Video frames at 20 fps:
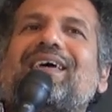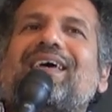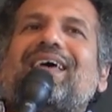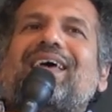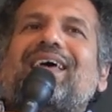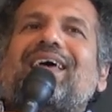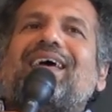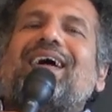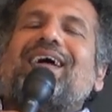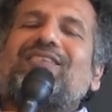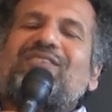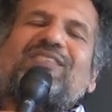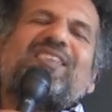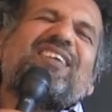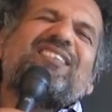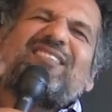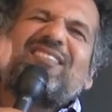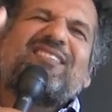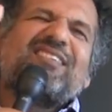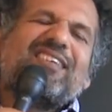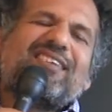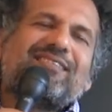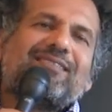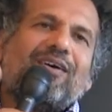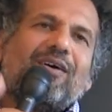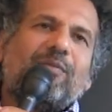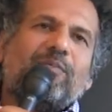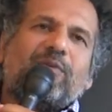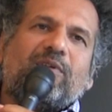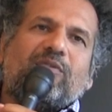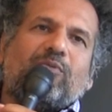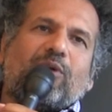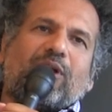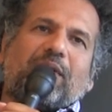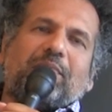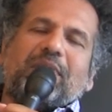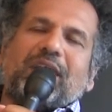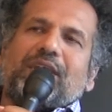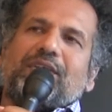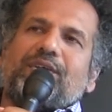Yeah. And so that's just an example of what
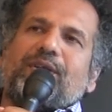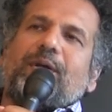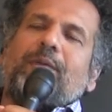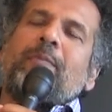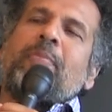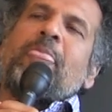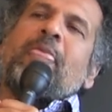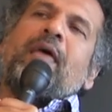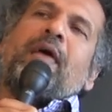I mean, you know?